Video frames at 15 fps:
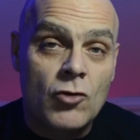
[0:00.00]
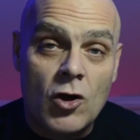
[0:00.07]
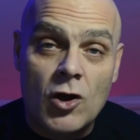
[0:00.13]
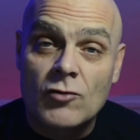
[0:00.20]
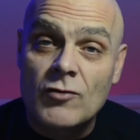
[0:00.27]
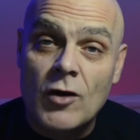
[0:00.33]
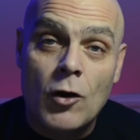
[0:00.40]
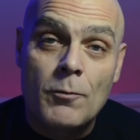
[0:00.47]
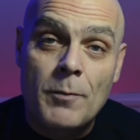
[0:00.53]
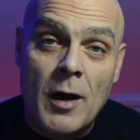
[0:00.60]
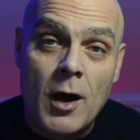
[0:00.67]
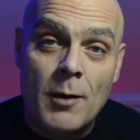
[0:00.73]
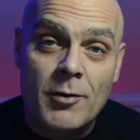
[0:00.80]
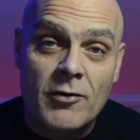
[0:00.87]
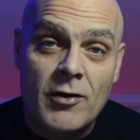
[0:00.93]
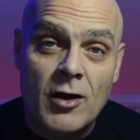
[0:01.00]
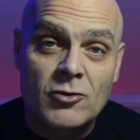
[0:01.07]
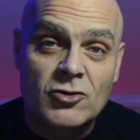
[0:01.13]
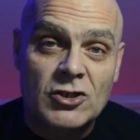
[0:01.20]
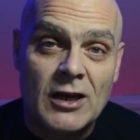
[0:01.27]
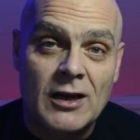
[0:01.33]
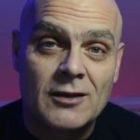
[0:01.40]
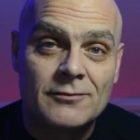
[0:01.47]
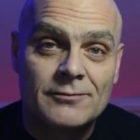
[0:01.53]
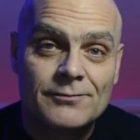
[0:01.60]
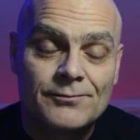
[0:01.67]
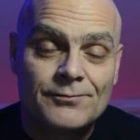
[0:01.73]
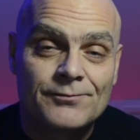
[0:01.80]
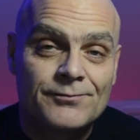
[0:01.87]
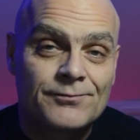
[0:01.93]
Rock and Roll Barbarossa.
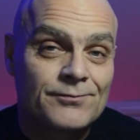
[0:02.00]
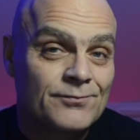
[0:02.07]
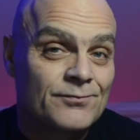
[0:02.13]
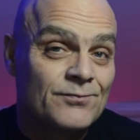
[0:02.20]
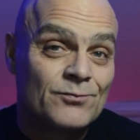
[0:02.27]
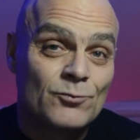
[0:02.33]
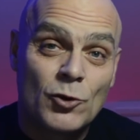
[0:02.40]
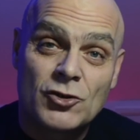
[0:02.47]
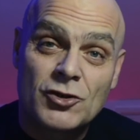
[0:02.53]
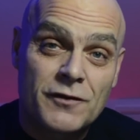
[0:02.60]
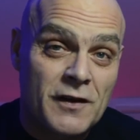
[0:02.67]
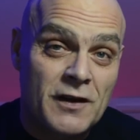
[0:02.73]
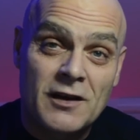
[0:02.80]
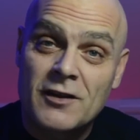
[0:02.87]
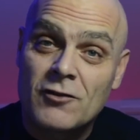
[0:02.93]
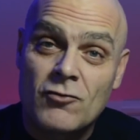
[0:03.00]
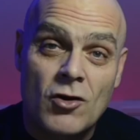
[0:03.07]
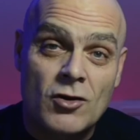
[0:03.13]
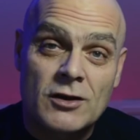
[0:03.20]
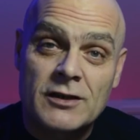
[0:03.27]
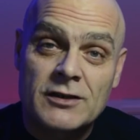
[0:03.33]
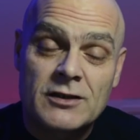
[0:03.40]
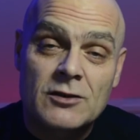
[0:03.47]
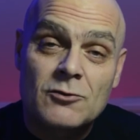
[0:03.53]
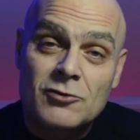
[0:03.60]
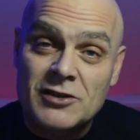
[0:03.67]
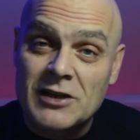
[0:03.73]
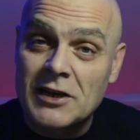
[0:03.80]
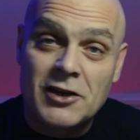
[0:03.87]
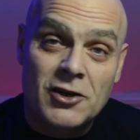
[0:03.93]
What do you think of the rock list?
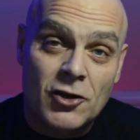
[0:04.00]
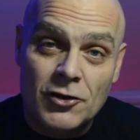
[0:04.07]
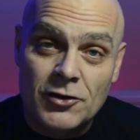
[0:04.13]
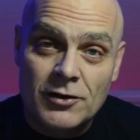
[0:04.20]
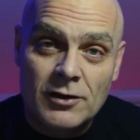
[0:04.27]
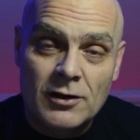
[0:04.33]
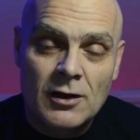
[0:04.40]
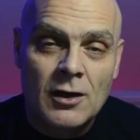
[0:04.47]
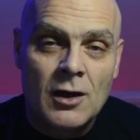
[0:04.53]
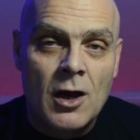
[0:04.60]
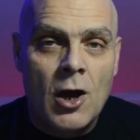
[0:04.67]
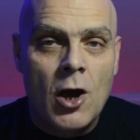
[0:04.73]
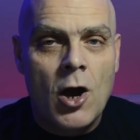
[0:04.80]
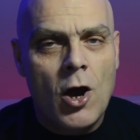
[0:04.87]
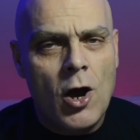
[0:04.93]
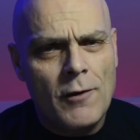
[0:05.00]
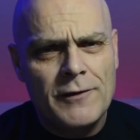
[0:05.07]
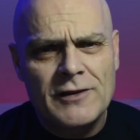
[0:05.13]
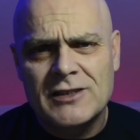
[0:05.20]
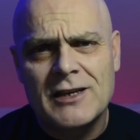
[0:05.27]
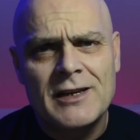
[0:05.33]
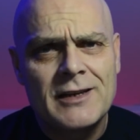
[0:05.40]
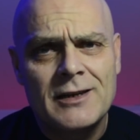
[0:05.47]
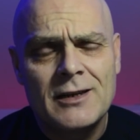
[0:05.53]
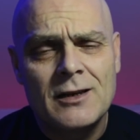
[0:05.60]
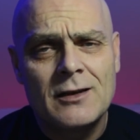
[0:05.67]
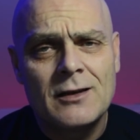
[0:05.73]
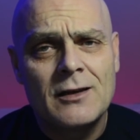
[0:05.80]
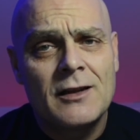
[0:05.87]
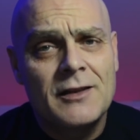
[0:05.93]
Was it any good? Obviously,
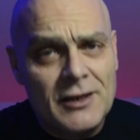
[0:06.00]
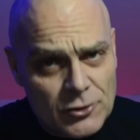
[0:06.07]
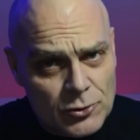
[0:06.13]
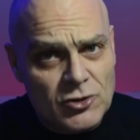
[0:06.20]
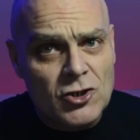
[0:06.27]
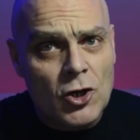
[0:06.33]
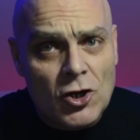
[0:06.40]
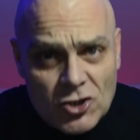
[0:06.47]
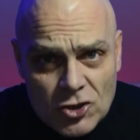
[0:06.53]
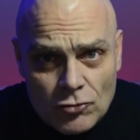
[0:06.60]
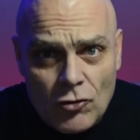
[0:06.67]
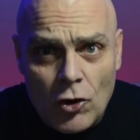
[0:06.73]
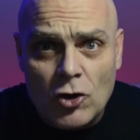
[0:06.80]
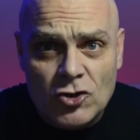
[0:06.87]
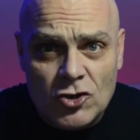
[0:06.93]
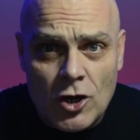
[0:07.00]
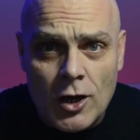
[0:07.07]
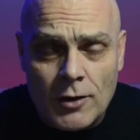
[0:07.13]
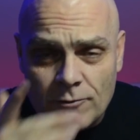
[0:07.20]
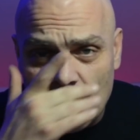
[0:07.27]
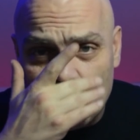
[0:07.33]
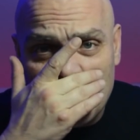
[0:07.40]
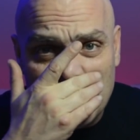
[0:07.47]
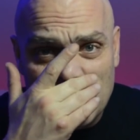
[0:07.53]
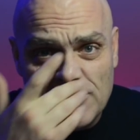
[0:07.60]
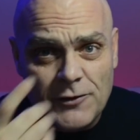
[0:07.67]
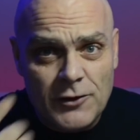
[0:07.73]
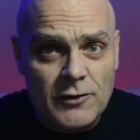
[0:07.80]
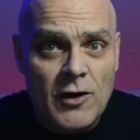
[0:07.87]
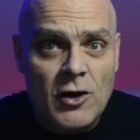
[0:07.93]
this was nice to rock genre,
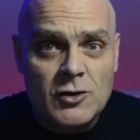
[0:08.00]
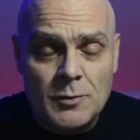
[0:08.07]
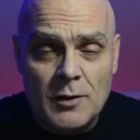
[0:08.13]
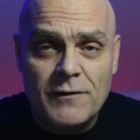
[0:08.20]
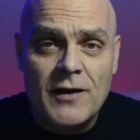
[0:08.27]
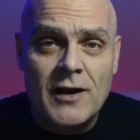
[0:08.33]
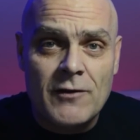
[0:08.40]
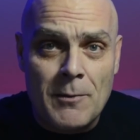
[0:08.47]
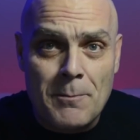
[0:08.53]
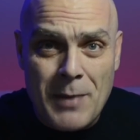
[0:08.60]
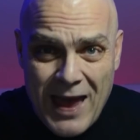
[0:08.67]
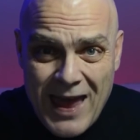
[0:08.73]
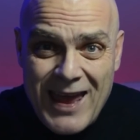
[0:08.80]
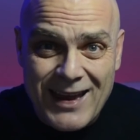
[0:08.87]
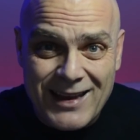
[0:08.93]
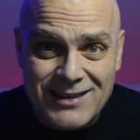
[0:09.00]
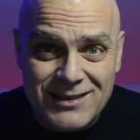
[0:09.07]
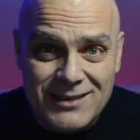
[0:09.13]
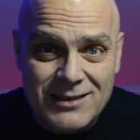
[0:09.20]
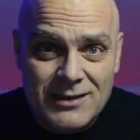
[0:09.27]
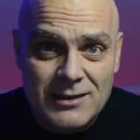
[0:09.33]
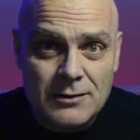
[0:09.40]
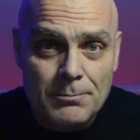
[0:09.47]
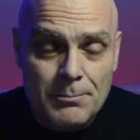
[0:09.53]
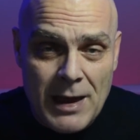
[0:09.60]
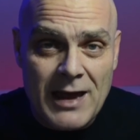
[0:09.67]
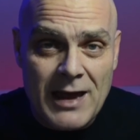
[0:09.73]
because if you'd have asked my favourite bands,